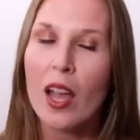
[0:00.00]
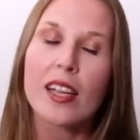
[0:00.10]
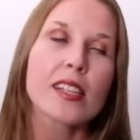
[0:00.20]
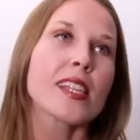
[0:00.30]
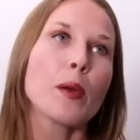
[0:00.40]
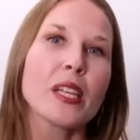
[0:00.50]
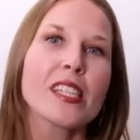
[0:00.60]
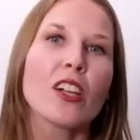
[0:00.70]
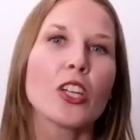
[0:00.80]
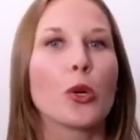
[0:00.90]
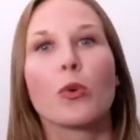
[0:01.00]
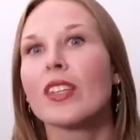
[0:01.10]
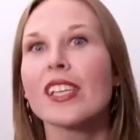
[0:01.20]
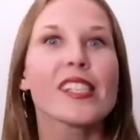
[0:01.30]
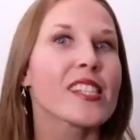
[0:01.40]
Because let me tell you,
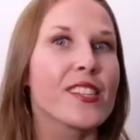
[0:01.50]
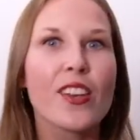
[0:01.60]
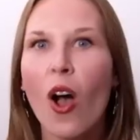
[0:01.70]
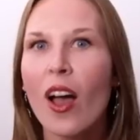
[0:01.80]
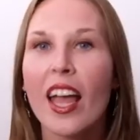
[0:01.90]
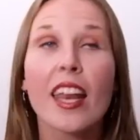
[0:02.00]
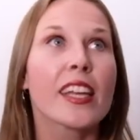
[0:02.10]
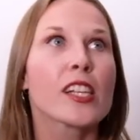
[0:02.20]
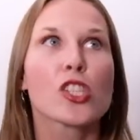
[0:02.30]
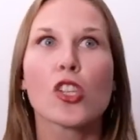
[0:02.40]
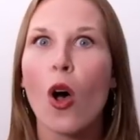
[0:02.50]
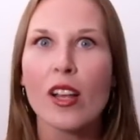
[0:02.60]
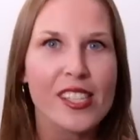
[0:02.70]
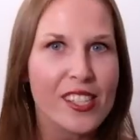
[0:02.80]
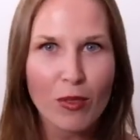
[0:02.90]
this is not an
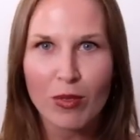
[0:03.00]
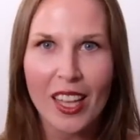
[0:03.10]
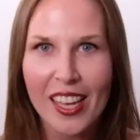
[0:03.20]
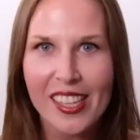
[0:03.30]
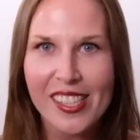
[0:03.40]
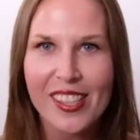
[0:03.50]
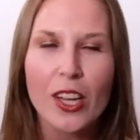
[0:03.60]
exhaustive list.